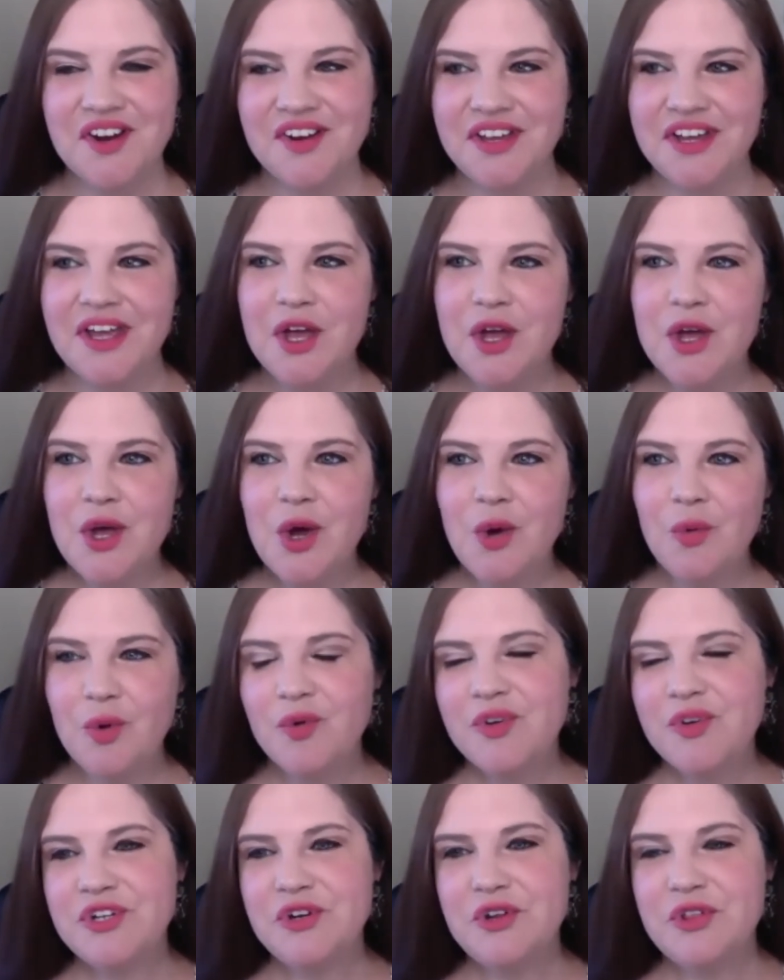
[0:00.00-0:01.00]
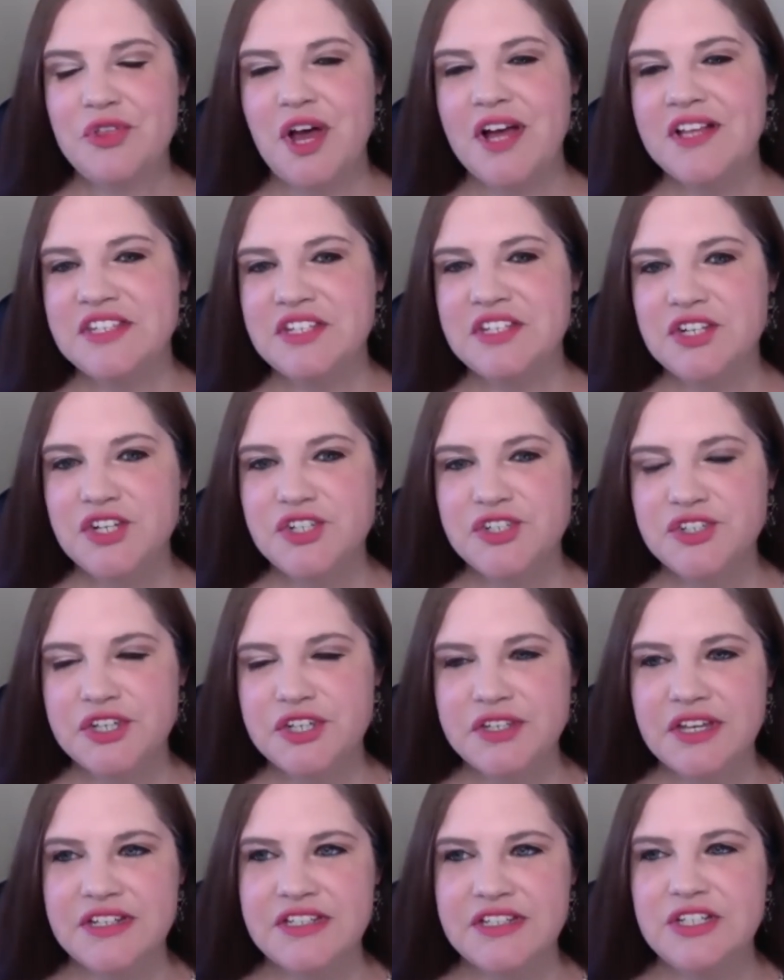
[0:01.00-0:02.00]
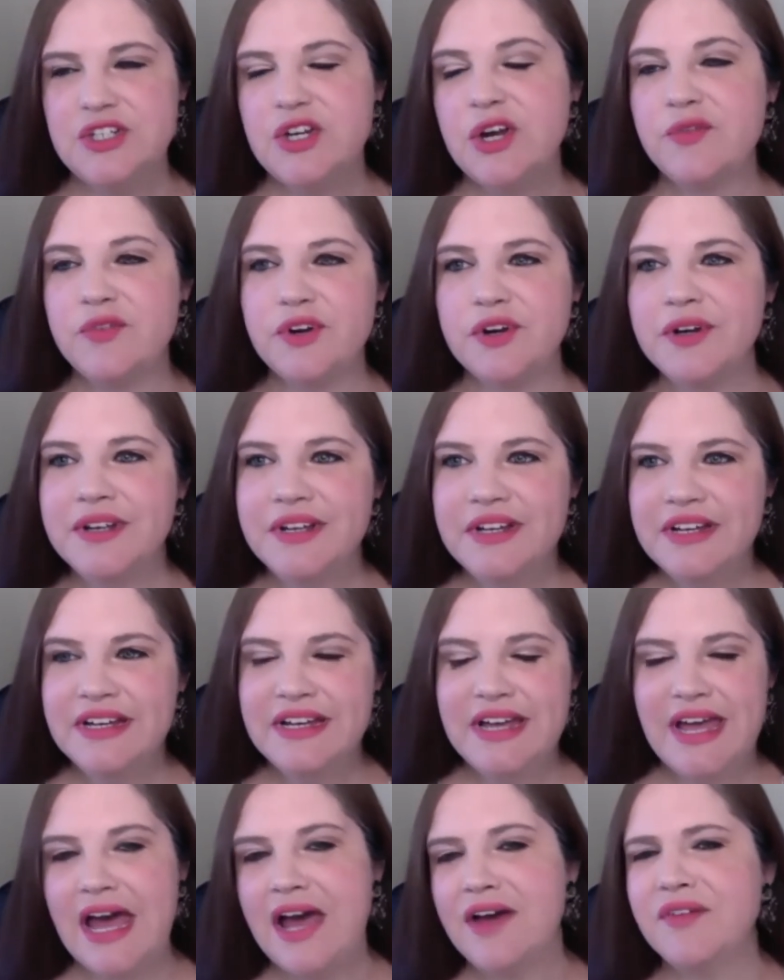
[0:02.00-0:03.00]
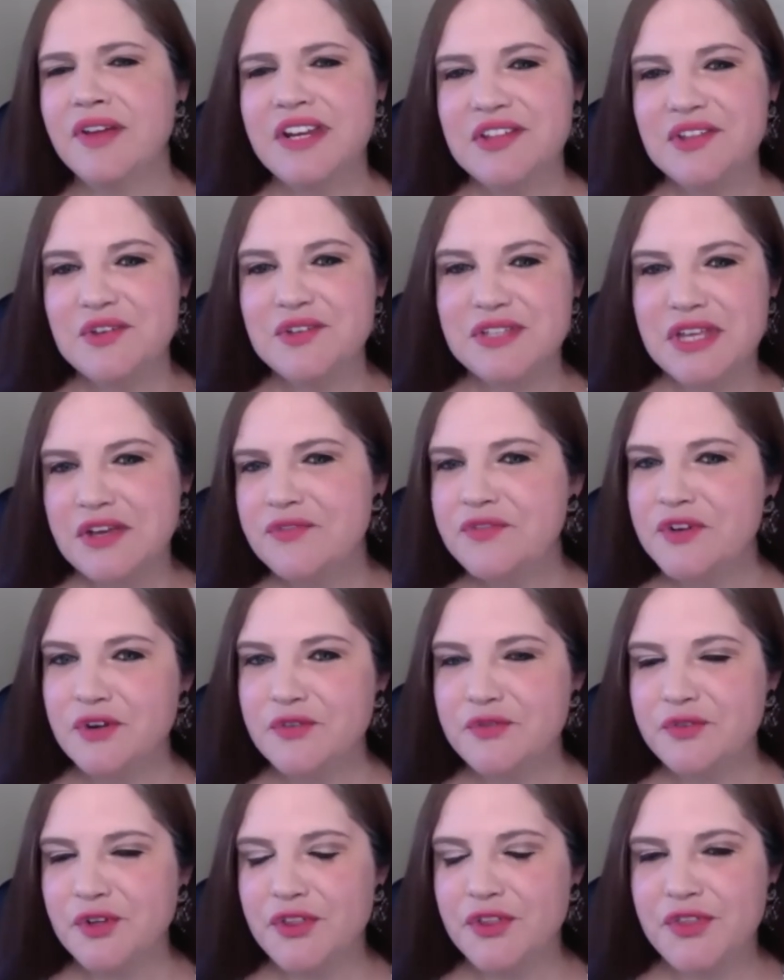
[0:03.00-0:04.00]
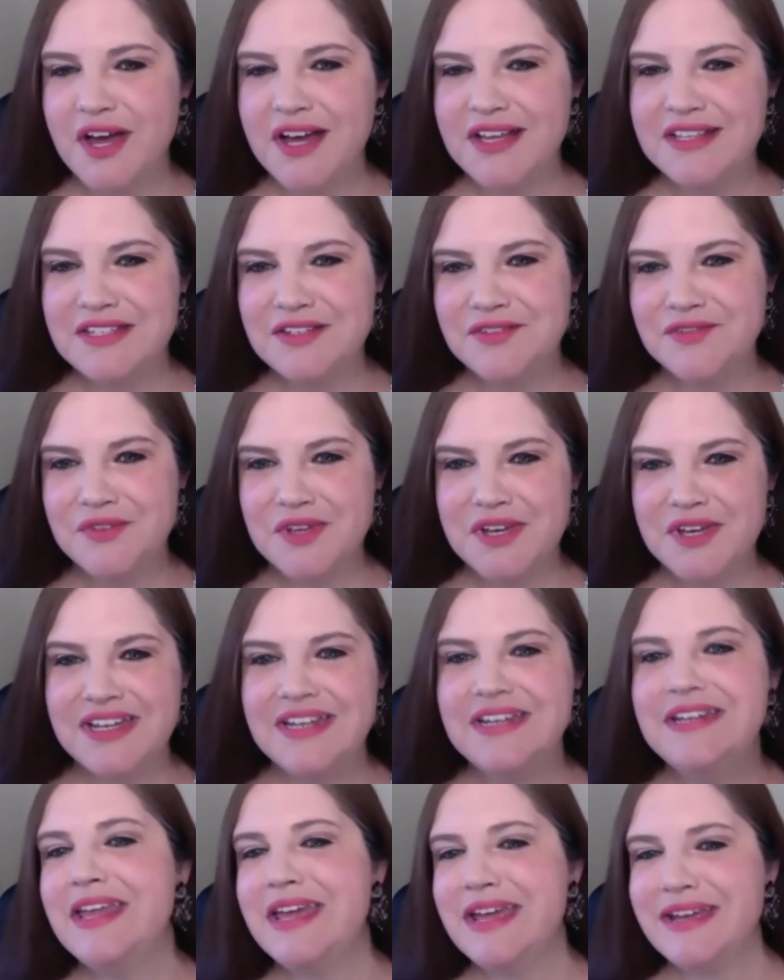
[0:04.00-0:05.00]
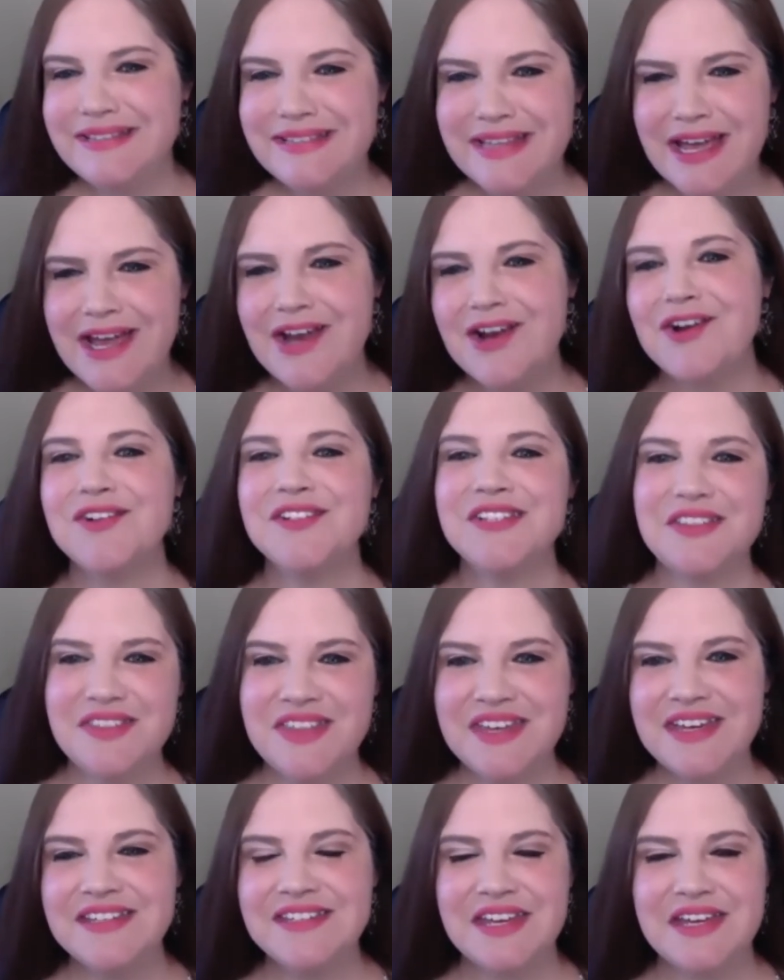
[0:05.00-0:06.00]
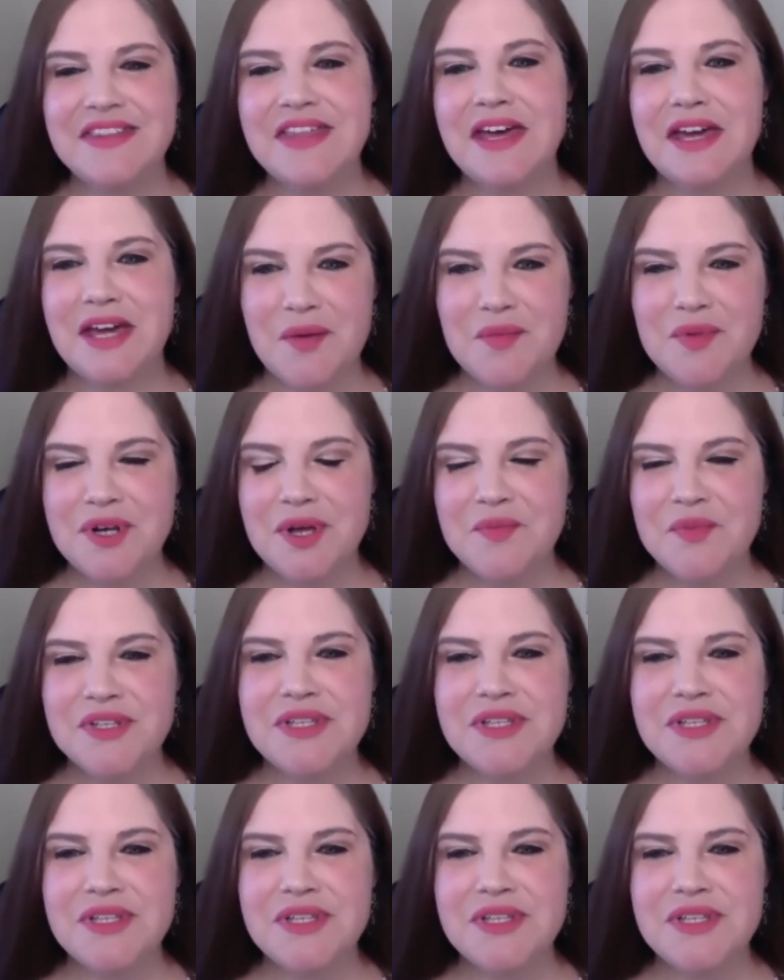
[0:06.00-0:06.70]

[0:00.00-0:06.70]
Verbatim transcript: Like, what was your thoughts initially? Like, did you ever have any of those like fearful thoughts of like naysayers and things like that coming up?